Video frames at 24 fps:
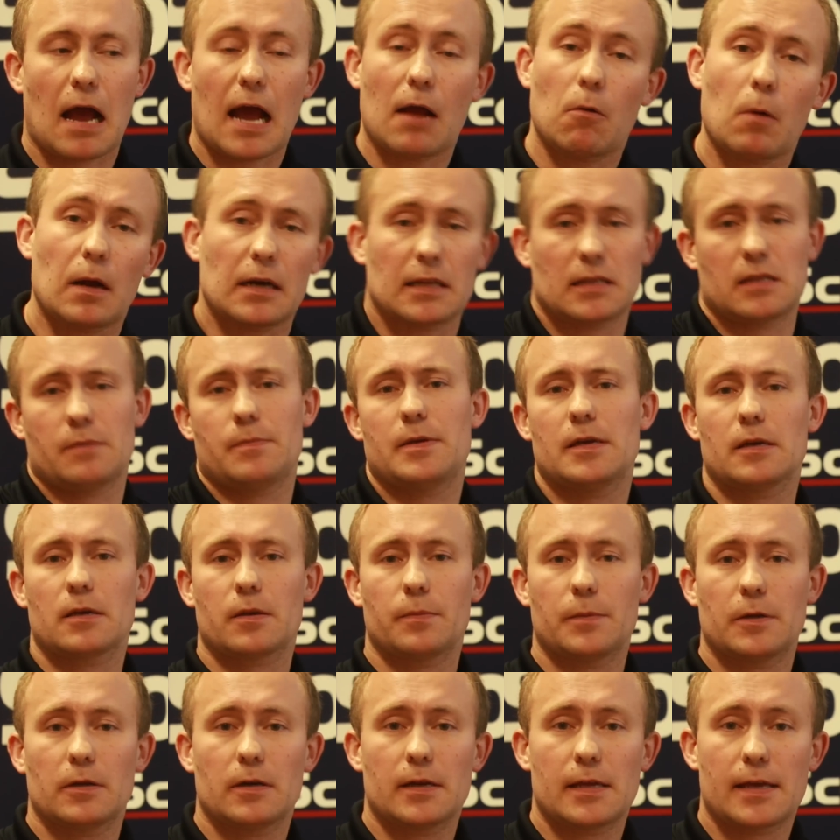I wanted to be a
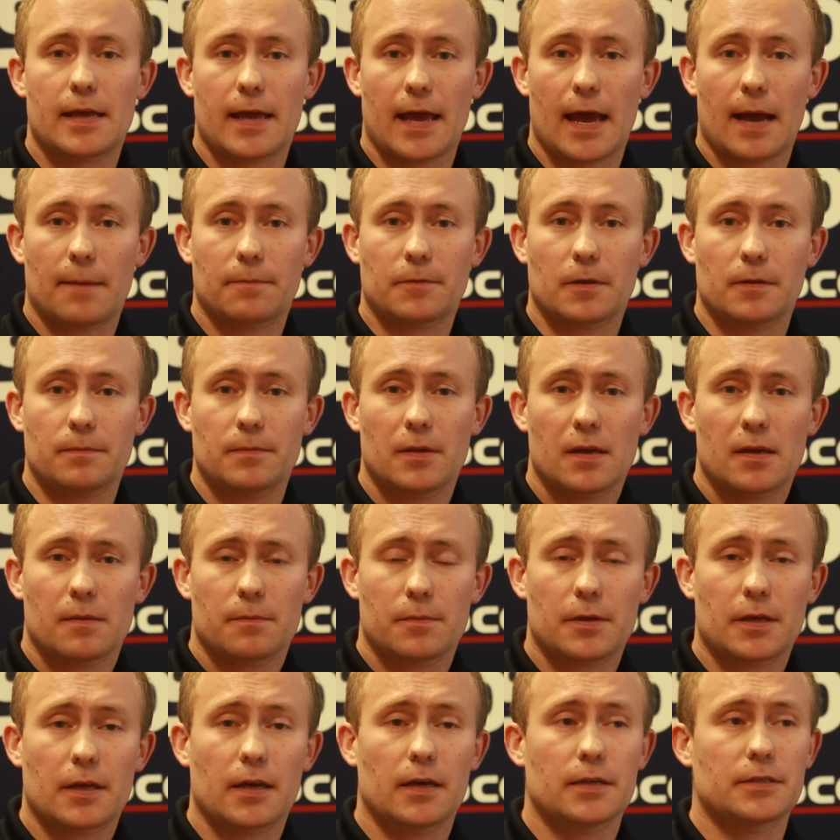community captain
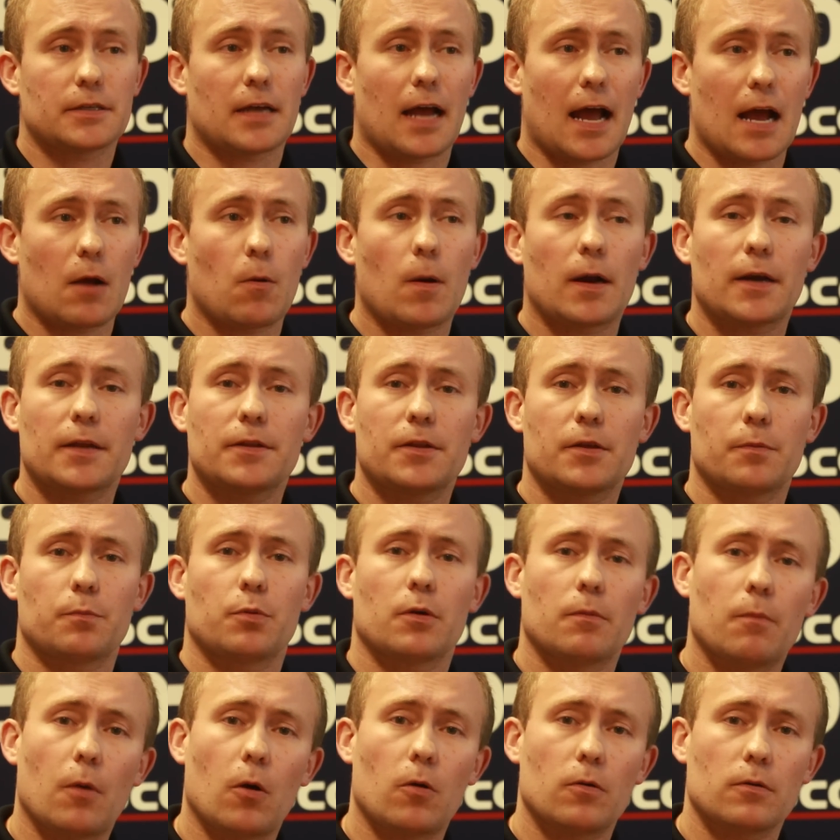because I wanted
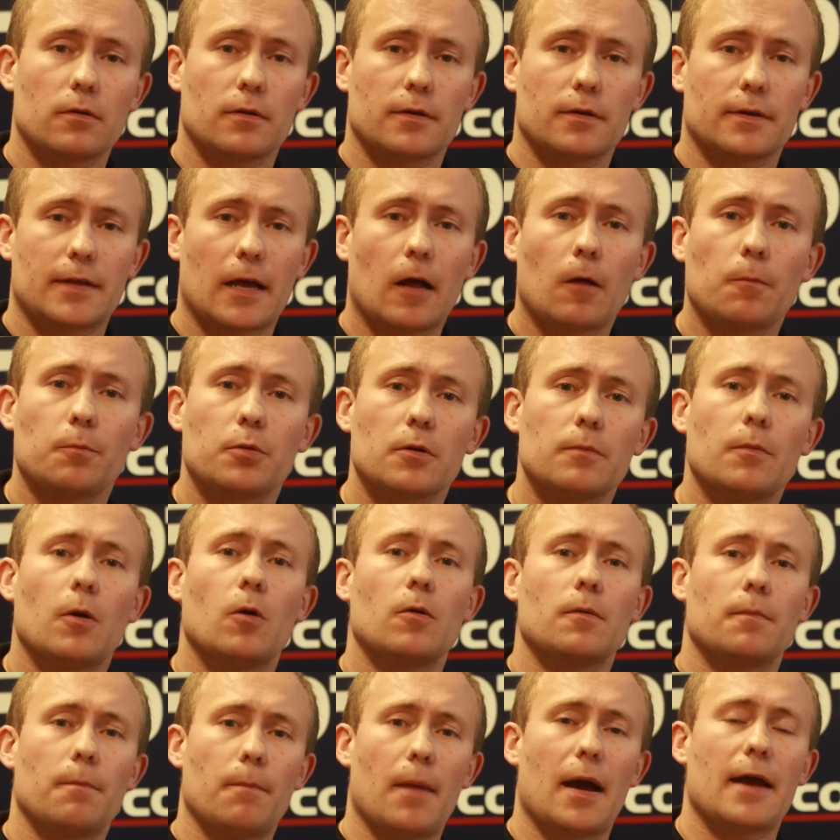to help promote
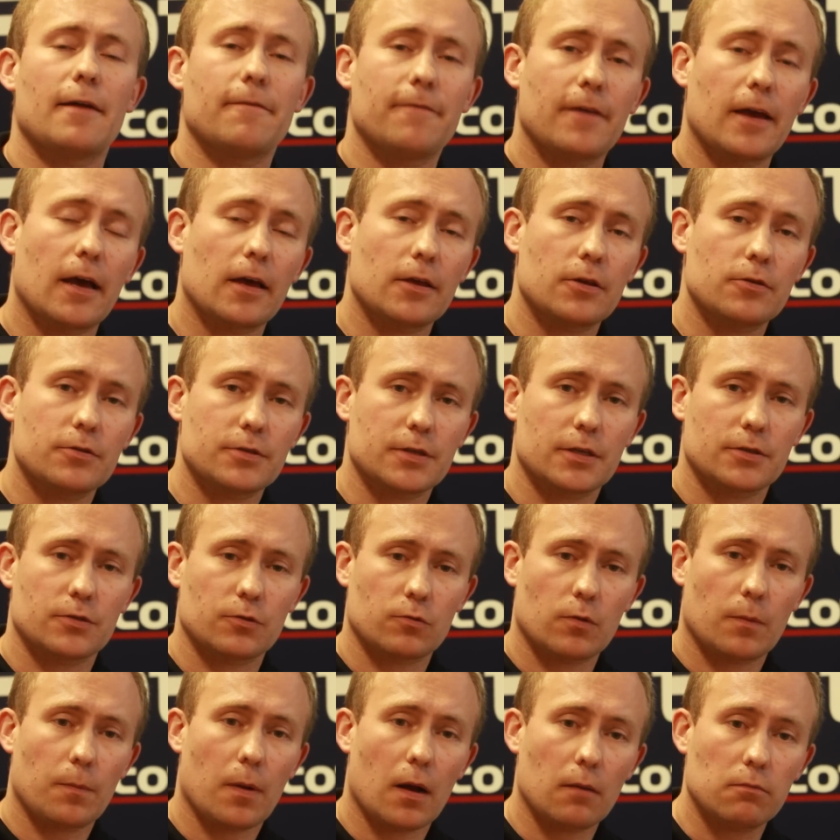my values as a
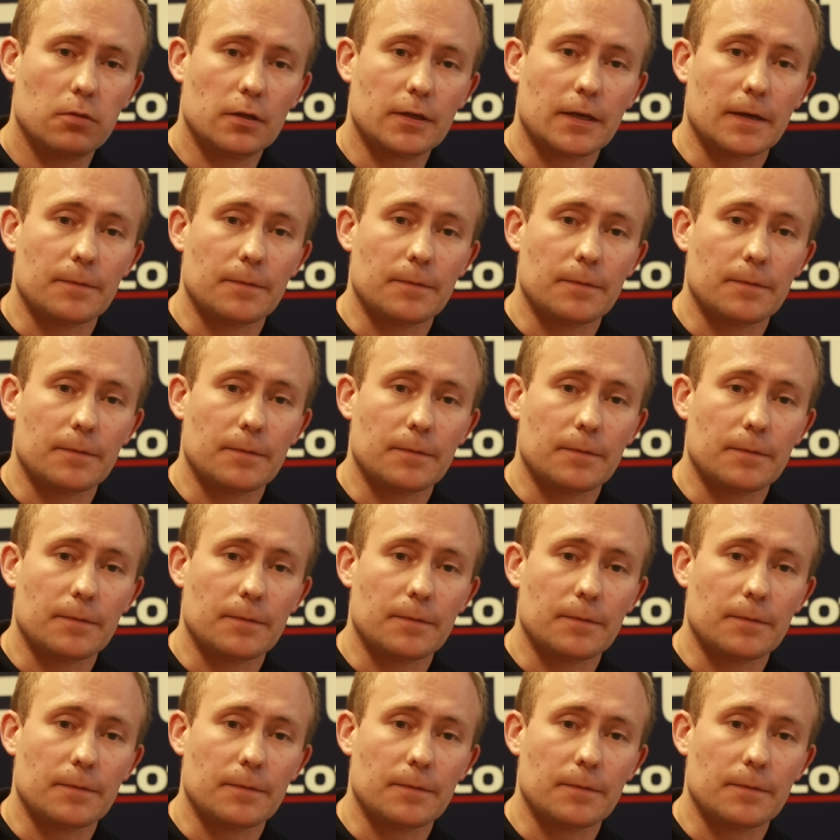Republican.